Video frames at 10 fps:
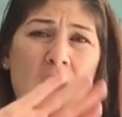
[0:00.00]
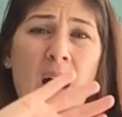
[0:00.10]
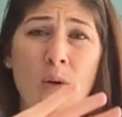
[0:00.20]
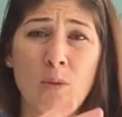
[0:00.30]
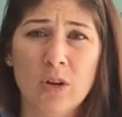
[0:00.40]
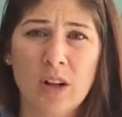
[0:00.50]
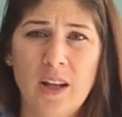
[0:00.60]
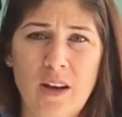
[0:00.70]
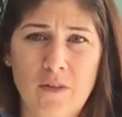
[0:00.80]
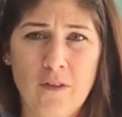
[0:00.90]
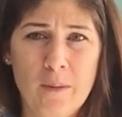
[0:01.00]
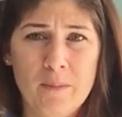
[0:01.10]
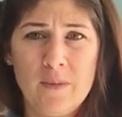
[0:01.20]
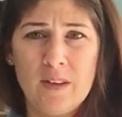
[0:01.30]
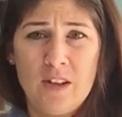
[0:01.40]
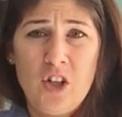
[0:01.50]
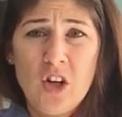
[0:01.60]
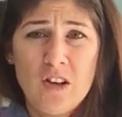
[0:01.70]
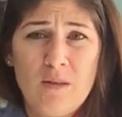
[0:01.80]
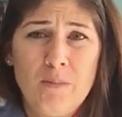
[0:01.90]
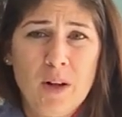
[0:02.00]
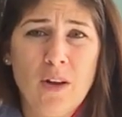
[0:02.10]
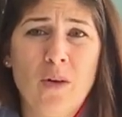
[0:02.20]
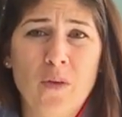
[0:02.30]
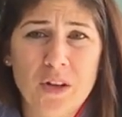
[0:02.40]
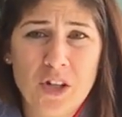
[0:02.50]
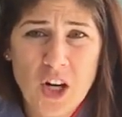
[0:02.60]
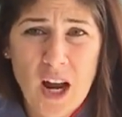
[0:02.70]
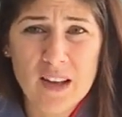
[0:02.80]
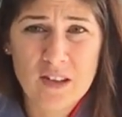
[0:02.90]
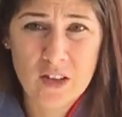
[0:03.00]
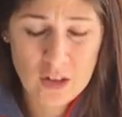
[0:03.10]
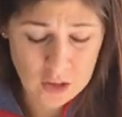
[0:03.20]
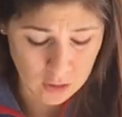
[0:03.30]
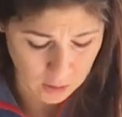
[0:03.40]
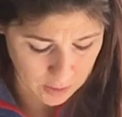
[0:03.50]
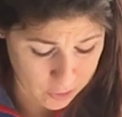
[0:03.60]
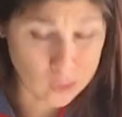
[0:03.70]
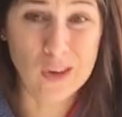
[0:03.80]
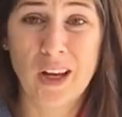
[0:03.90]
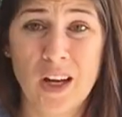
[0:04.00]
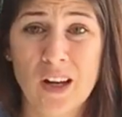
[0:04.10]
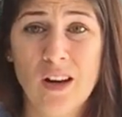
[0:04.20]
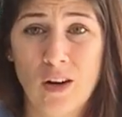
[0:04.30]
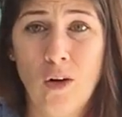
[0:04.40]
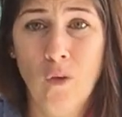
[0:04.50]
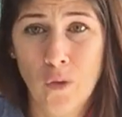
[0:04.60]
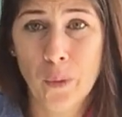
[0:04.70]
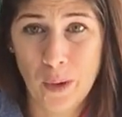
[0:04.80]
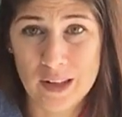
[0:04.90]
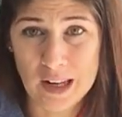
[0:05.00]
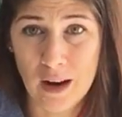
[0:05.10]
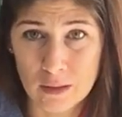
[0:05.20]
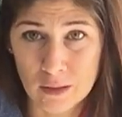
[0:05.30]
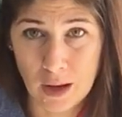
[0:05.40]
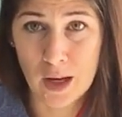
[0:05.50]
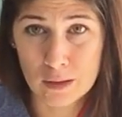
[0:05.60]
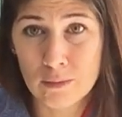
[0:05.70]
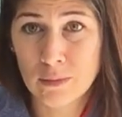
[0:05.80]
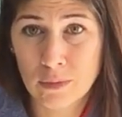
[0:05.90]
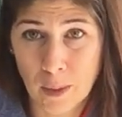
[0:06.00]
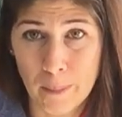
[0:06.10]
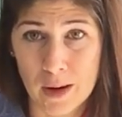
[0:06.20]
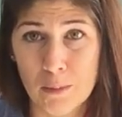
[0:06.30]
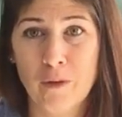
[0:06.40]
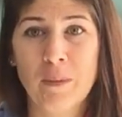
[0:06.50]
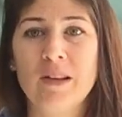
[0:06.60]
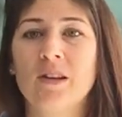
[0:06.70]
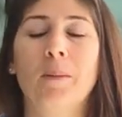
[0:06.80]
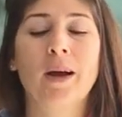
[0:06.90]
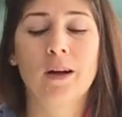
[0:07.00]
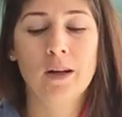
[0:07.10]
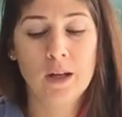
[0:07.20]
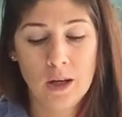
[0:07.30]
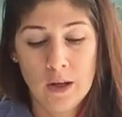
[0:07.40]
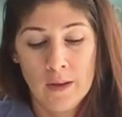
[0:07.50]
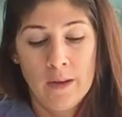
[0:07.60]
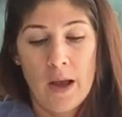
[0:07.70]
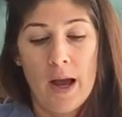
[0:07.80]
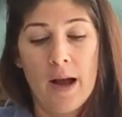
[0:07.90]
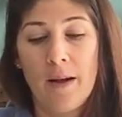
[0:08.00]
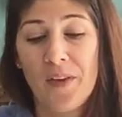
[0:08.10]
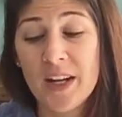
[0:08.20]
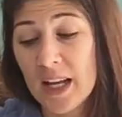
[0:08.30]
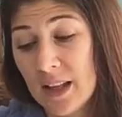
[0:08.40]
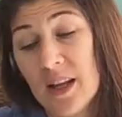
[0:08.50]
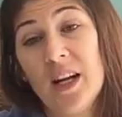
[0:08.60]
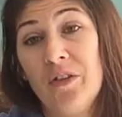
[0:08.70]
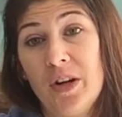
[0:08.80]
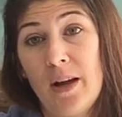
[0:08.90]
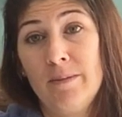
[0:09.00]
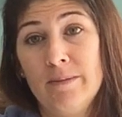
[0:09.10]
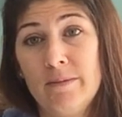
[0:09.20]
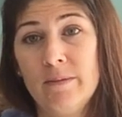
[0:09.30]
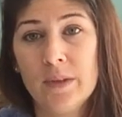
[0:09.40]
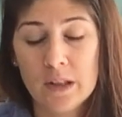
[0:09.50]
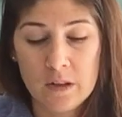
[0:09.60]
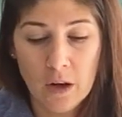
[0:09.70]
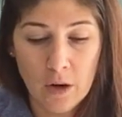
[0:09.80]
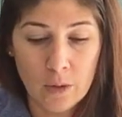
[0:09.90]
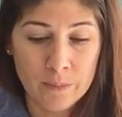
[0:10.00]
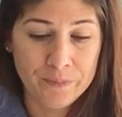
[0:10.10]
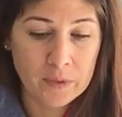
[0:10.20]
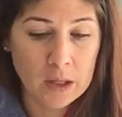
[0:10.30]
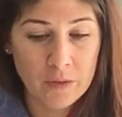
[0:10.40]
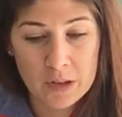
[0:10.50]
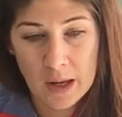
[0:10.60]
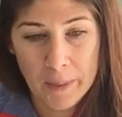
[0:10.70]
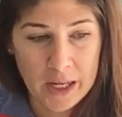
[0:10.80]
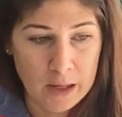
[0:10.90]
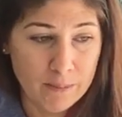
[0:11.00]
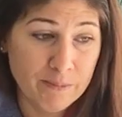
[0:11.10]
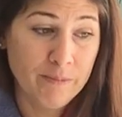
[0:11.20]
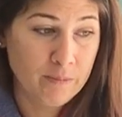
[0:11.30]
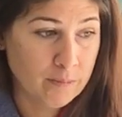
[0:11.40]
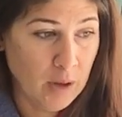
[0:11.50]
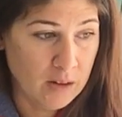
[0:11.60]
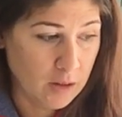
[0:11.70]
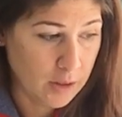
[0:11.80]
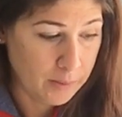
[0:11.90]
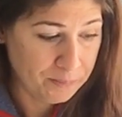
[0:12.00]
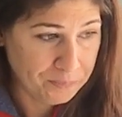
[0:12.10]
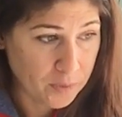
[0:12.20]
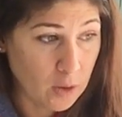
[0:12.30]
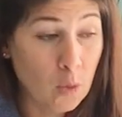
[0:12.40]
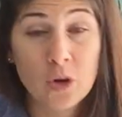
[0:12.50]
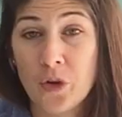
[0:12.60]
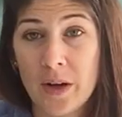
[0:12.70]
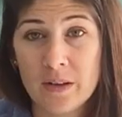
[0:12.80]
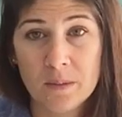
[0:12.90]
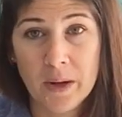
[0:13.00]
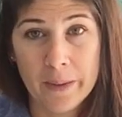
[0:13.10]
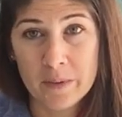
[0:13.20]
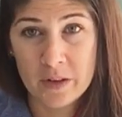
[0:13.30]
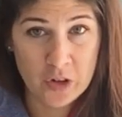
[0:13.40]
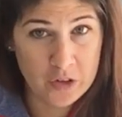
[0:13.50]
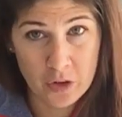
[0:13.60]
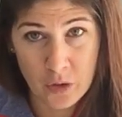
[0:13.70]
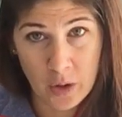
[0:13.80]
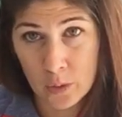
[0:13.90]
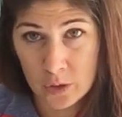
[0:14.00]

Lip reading: outwardly from just below the chest to literally all the way down, like the bottom of my stomach. And I get that every day. So every time I eat, basically, or drink sometimes, just a drink